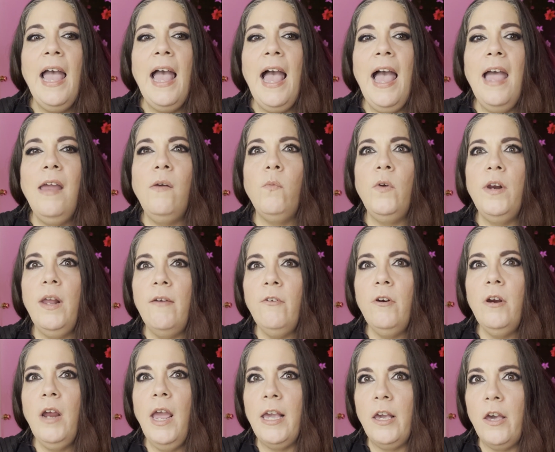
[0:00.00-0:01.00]
And whenever
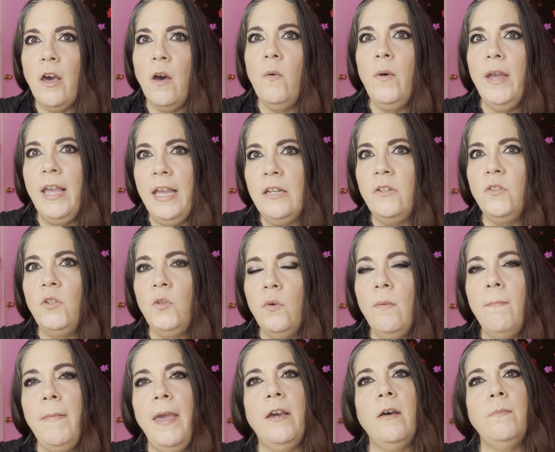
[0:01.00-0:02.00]
I go into a
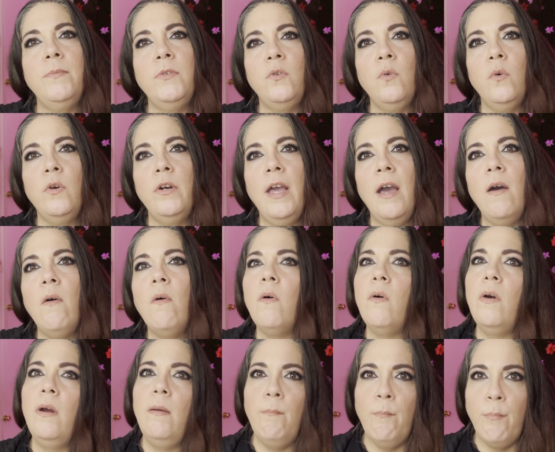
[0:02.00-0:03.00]
makeup store now, or
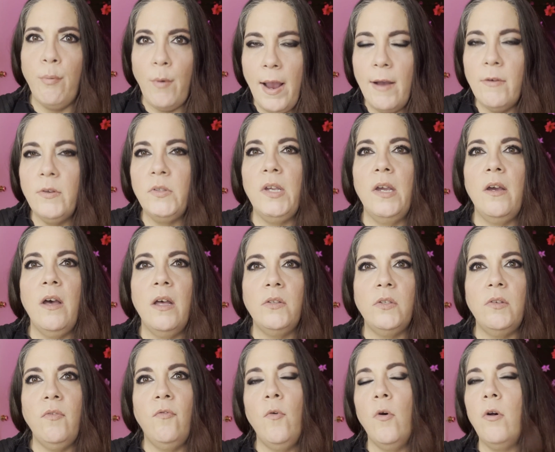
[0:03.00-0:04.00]
I'm browsing on
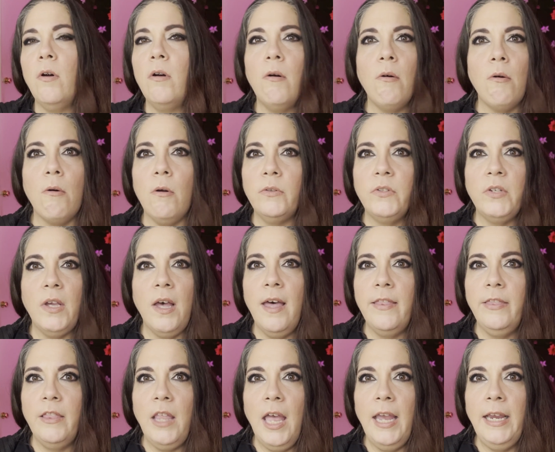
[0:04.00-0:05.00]
Sephora or Ulta
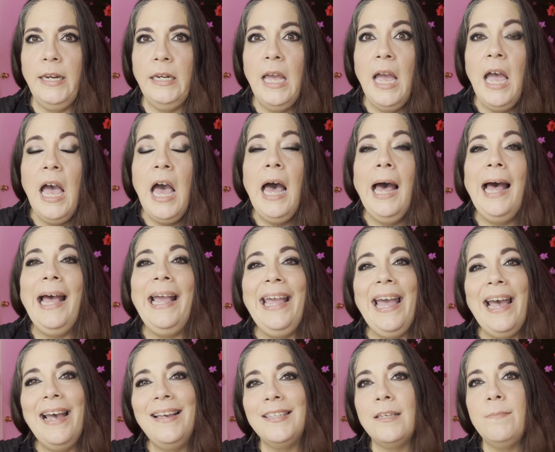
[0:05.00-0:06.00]
online, I
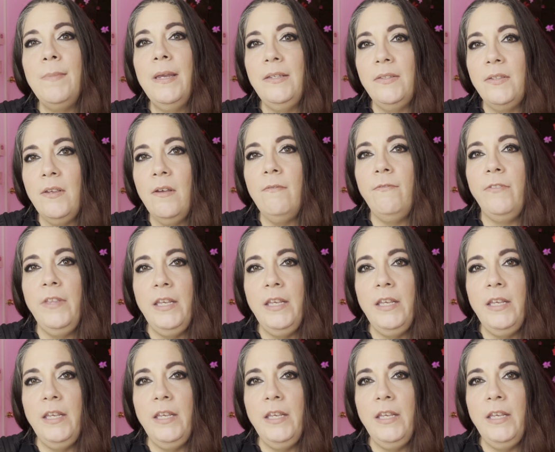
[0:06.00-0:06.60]
ask myself these